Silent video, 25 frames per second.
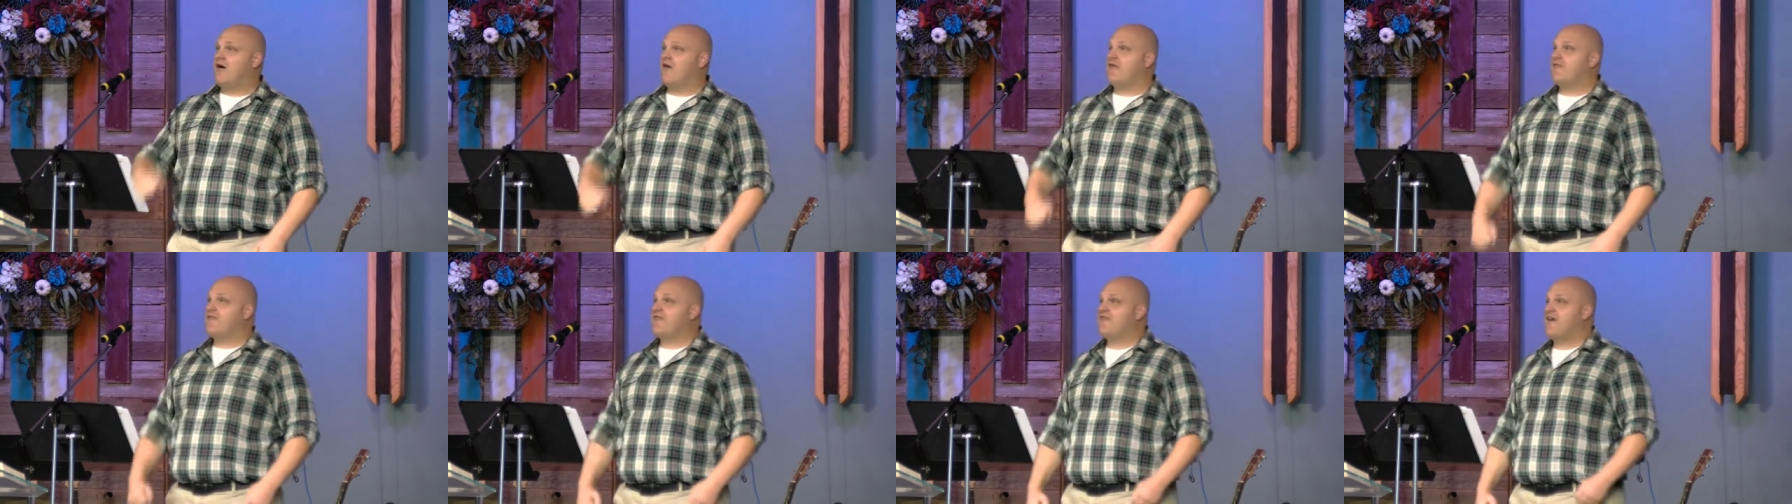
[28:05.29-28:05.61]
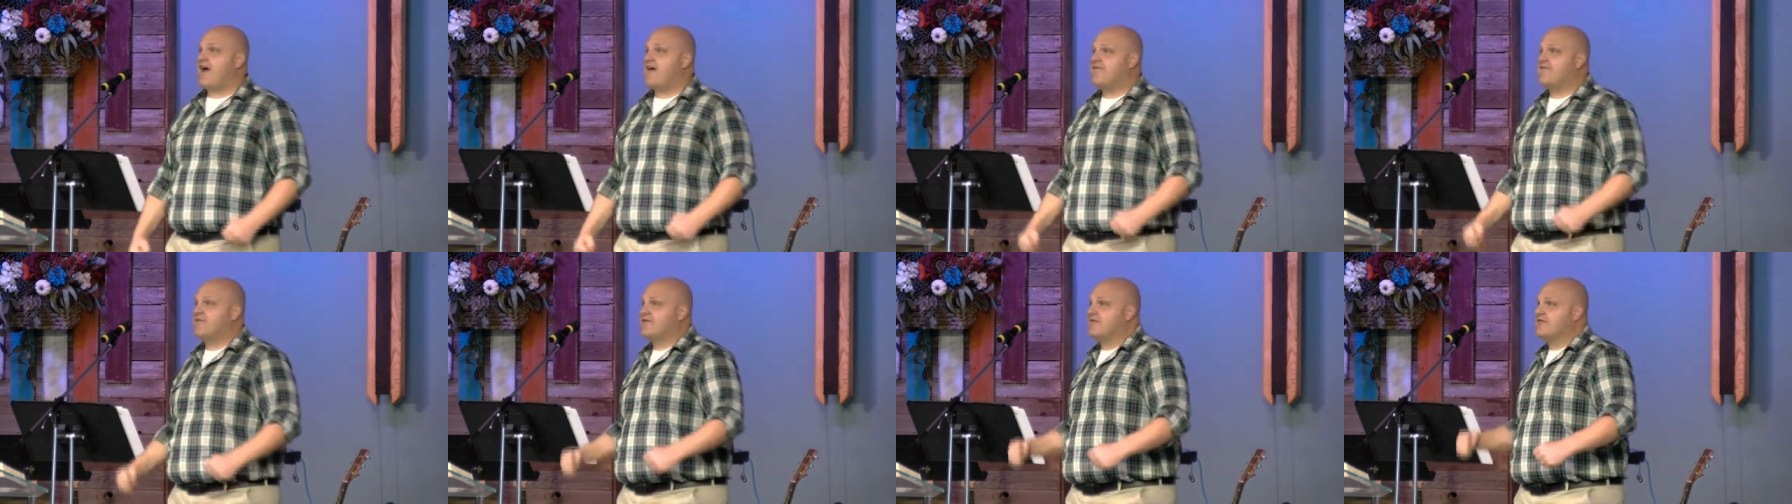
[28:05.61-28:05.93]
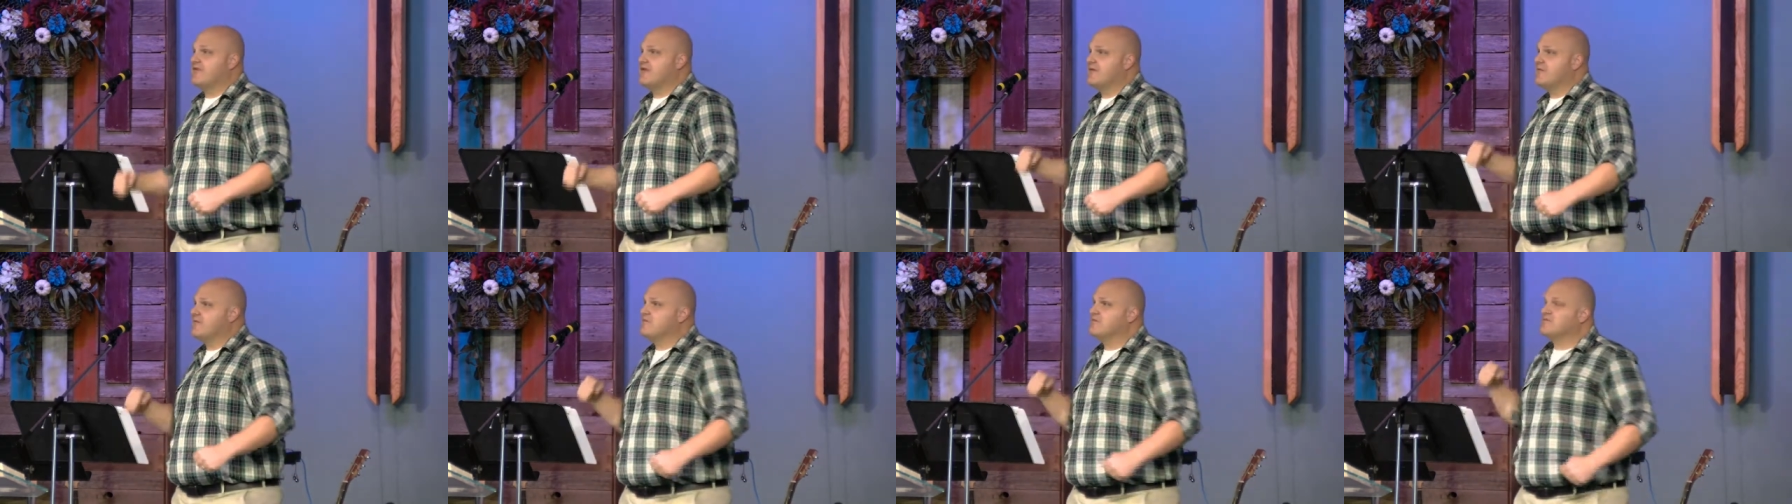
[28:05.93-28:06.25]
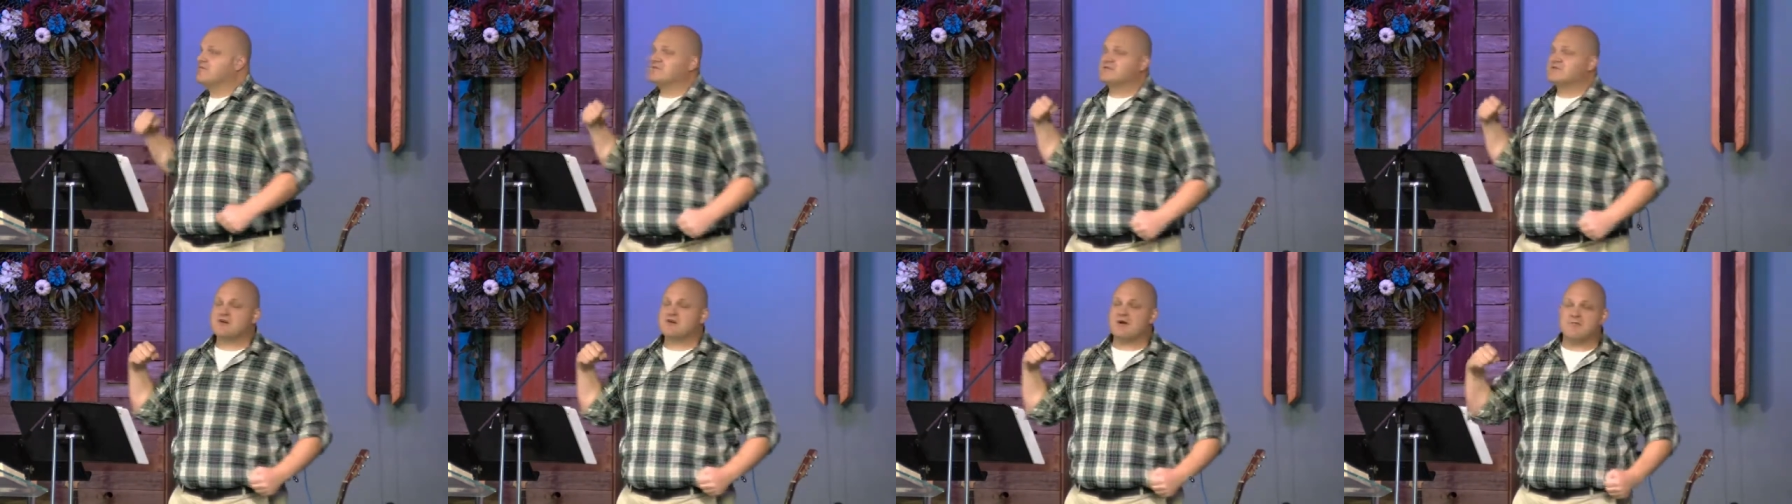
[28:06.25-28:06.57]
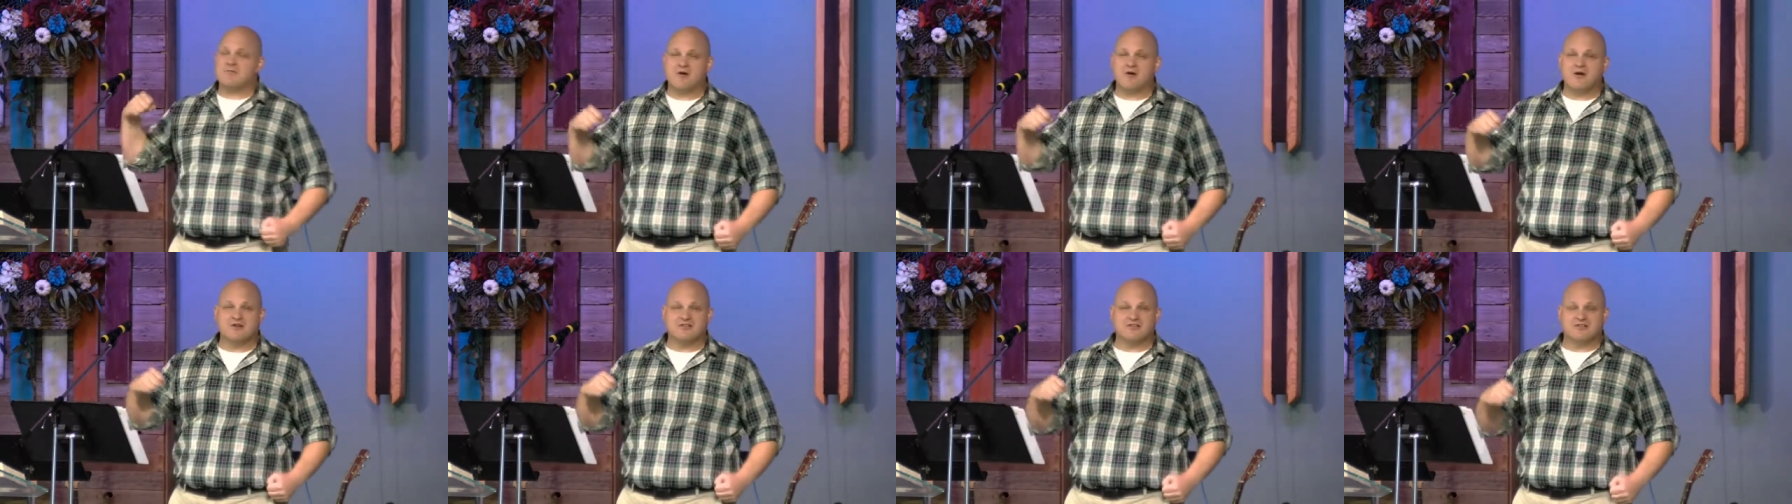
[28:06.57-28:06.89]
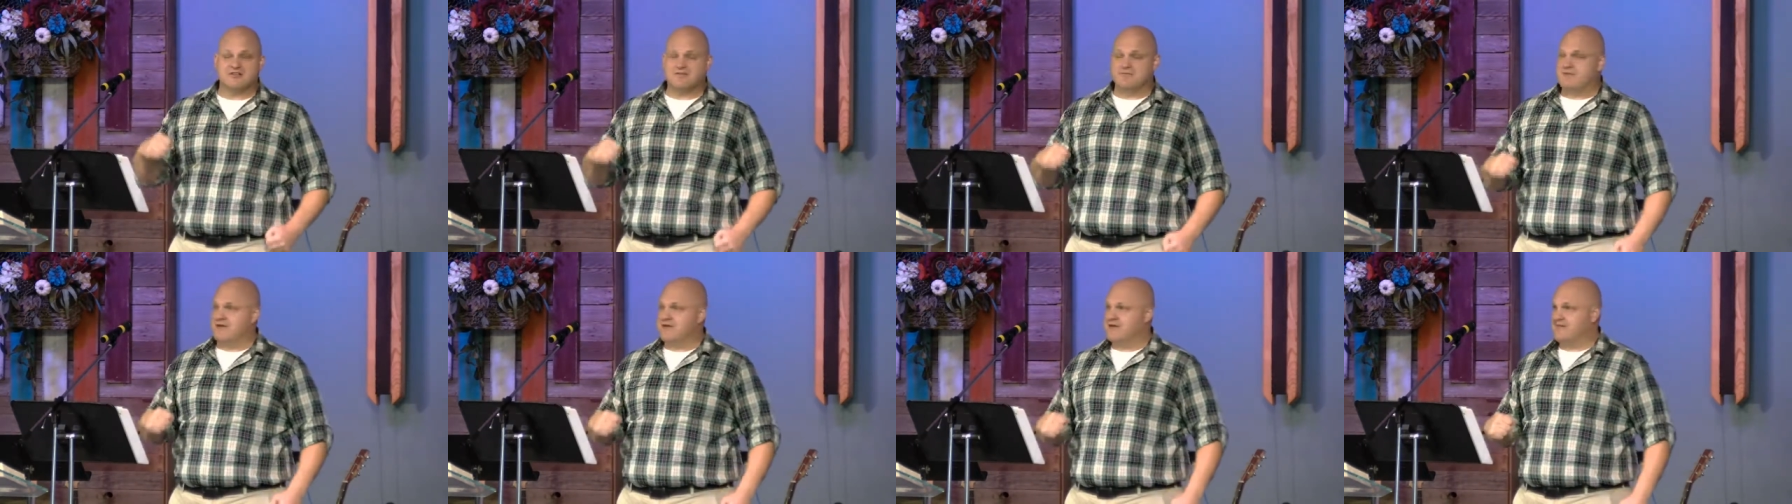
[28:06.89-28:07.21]
five of them start punching
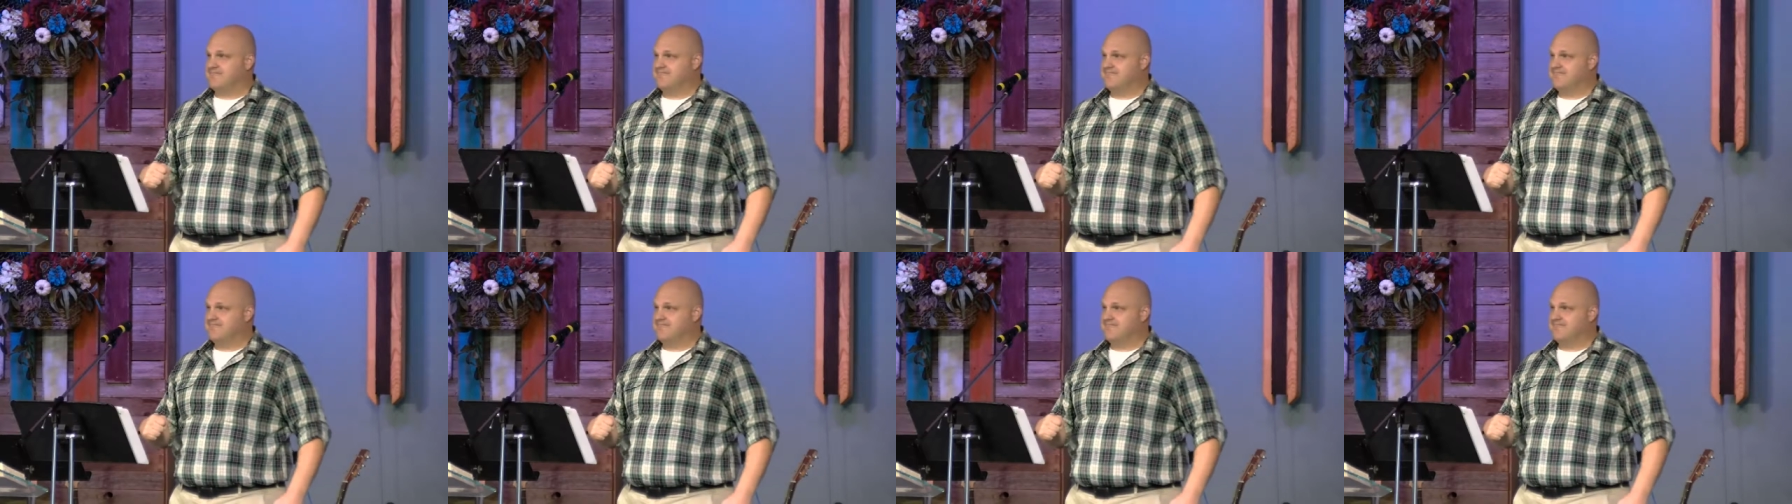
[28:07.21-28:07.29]
me,